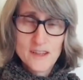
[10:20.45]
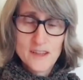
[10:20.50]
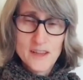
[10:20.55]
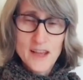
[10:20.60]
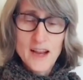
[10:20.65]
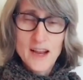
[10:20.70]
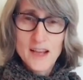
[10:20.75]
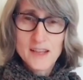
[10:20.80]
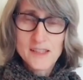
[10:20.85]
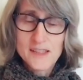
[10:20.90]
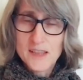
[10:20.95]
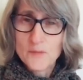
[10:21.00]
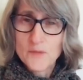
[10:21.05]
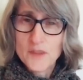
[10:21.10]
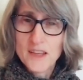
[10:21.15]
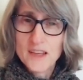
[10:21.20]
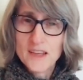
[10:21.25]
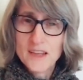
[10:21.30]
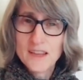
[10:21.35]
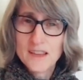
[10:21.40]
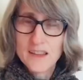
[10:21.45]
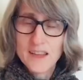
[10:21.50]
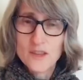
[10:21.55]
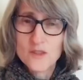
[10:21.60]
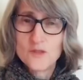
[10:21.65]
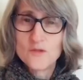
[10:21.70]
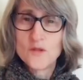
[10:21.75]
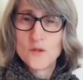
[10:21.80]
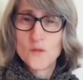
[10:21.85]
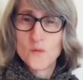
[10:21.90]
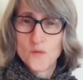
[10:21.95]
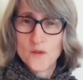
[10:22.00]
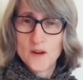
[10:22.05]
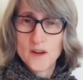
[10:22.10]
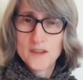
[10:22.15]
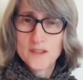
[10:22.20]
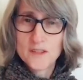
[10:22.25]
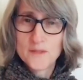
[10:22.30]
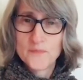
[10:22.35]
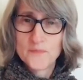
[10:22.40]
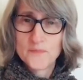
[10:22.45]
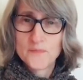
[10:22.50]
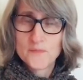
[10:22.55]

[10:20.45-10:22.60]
that has something in it that you don't want,